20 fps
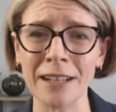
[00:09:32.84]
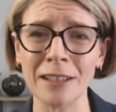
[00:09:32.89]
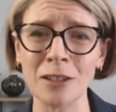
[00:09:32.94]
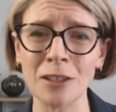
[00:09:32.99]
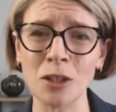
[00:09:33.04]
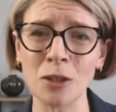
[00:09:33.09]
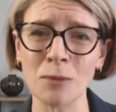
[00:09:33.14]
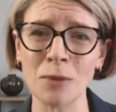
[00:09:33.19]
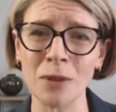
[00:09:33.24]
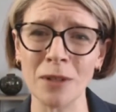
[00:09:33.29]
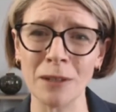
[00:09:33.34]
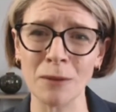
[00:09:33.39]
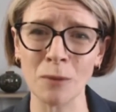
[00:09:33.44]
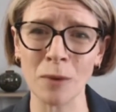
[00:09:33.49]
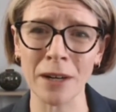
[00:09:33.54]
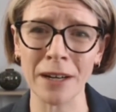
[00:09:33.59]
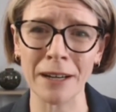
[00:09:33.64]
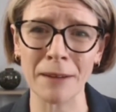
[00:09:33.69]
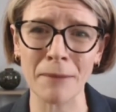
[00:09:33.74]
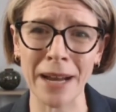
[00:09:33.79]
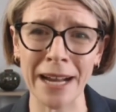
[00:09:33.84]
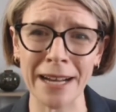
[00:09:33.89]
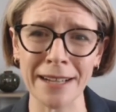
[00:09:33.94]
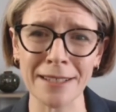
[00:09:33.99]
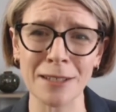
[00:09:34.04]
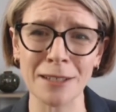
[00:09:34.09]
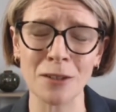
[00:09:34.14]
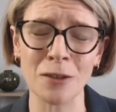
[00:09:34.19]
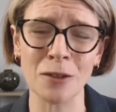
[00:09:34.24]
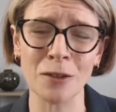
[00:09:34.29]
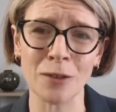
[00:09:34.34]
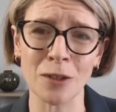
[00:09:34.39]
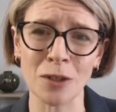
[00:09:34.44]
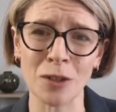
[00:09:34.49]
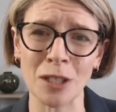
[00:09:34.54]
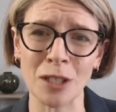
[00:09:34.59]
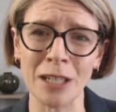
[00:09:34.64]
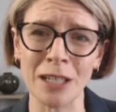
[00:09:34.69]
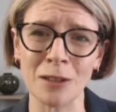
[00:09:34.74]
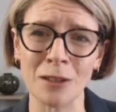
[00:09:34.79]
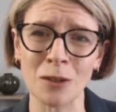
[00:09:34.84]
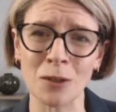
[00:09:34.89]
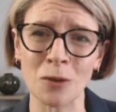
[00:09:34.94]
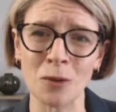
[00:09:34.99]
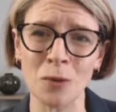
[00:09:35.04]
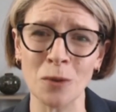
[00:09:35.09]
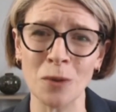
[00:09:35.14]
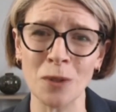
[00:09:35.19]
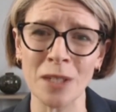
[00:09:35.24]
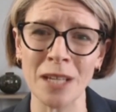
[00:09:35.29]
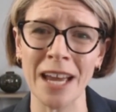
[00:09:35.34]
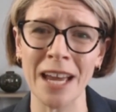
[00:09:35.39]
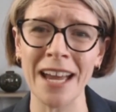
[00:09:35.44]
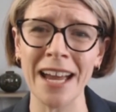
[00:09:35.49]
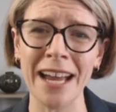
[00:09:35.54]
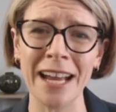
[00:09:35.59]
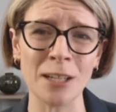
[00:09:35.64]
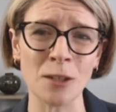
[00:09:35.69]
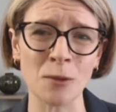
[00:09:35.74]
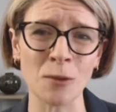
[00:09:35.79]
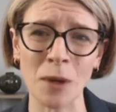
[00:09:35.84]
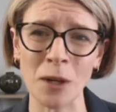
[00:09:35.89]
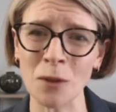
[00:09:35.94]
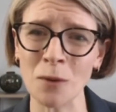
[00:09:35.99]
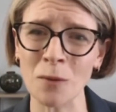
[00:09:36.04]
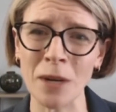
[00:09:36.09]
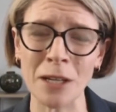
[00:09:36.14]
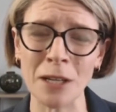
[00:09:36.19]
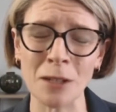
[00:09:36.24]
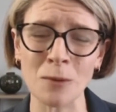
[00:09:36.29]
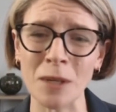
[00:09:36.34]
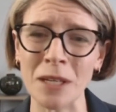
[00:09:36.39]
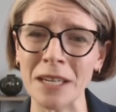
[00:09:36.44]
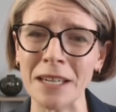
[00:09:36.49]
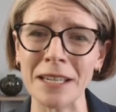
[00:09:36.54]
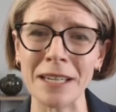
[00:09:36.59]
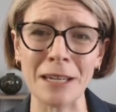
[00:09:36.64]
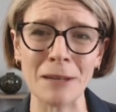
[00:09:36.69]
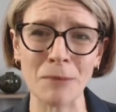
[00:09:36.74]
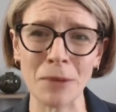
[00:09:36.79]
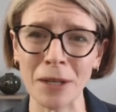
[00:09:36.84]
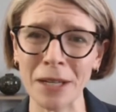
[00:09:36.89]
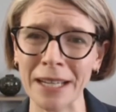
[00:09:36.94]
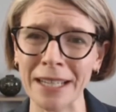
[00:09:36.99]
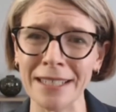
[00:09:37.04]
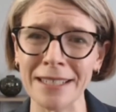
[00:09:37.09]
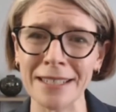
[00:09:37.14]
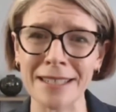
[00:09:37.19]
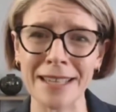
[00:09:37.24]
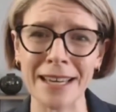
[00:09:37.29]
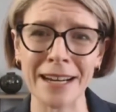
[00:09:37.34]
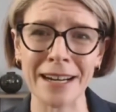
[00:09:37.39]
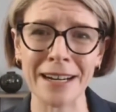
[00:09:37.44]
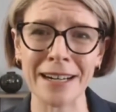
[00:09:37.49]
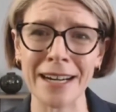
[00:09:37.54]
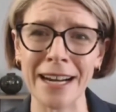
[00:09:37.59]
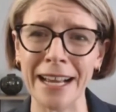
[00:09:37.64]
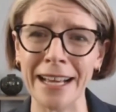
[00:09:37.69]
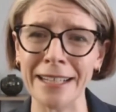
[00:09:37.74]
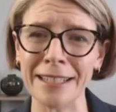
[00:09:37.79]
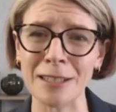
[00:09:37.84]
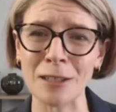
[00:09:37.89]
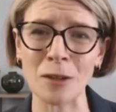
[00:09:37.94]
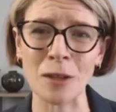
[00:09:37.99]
eligible and wearing masks universally in schools is one of the ways we can keep our kids there as, so